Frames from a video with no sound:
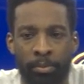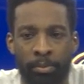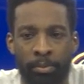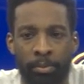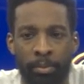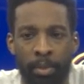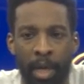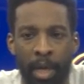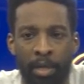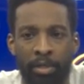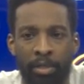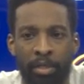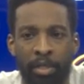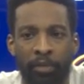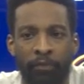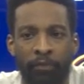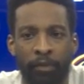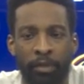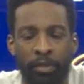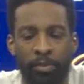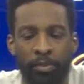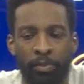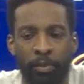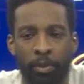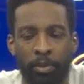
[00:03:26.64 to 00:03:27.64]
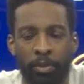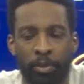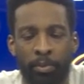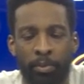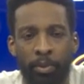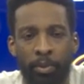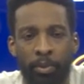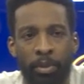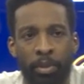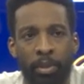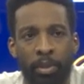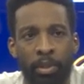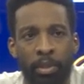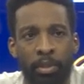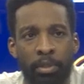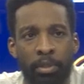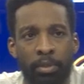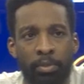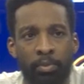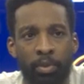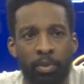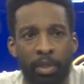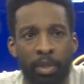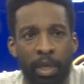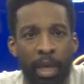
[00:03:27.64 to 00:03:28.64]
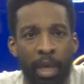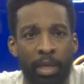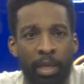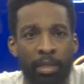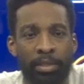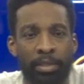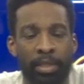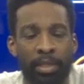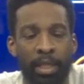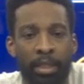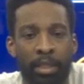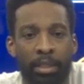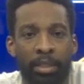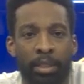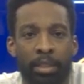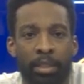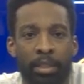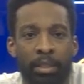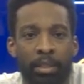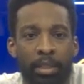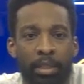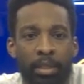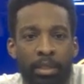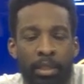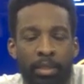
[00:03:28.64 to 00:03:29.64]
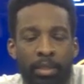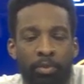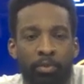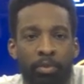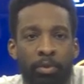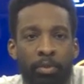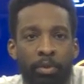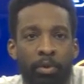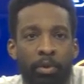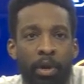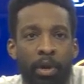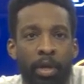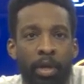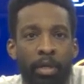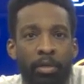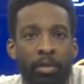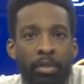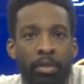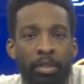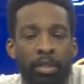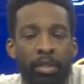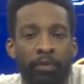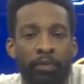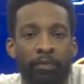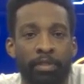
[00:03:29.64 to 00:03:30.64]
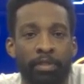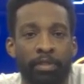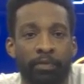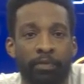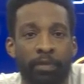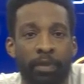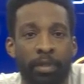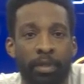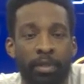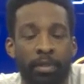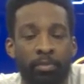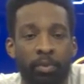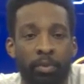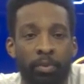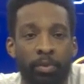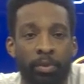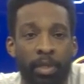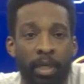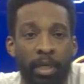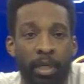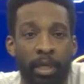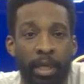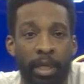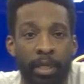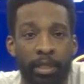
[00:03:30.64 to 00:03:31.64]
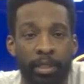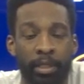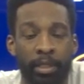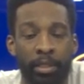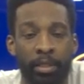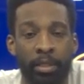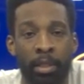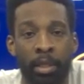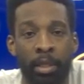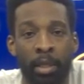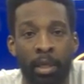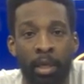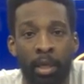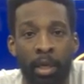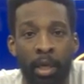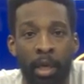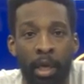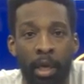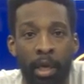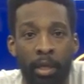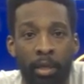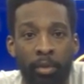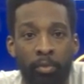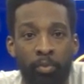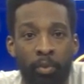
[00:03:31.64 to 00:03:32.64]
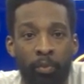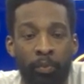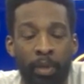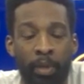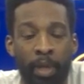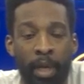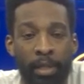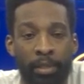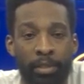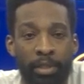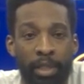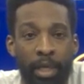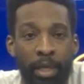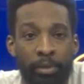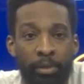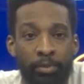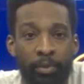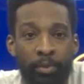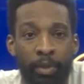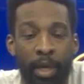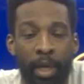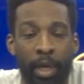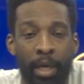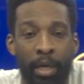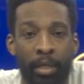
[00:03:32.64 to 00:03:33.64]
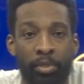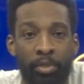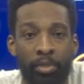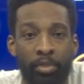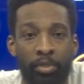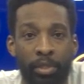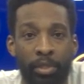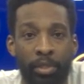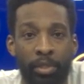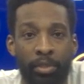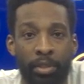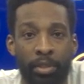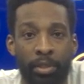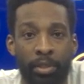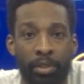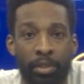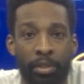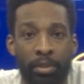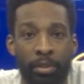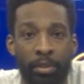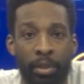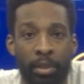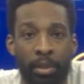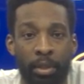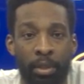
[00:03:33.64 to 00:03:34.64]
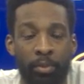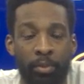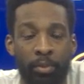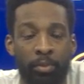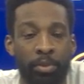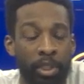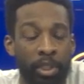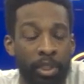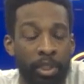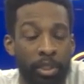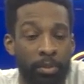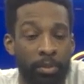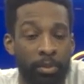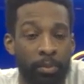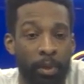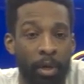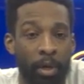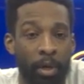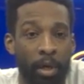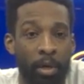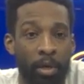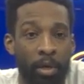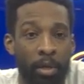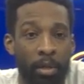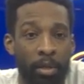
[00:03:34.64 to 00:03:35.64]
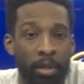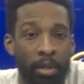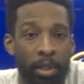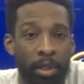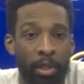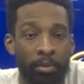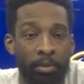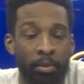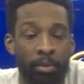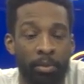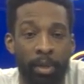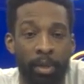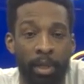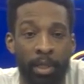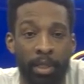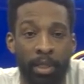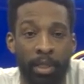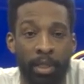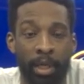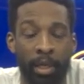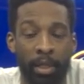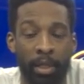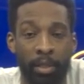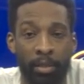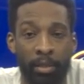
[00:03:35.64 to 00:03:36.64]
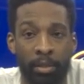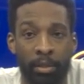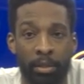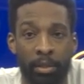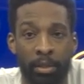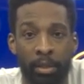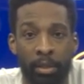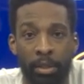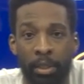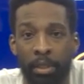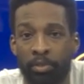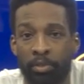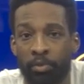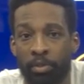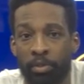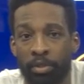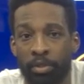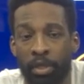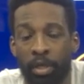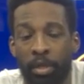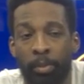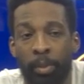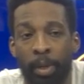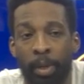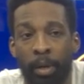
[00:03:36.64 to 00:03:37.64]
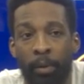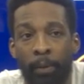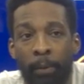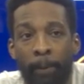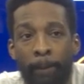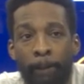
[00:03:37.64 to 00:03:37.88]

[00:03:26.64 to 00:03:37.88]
our defense, most importantly, is what got us that lead. I think we were great on the defensive end. We were connected, and when we got stops, we got on transition. Uh, we shared the ball and we played together, and that's what it's all about.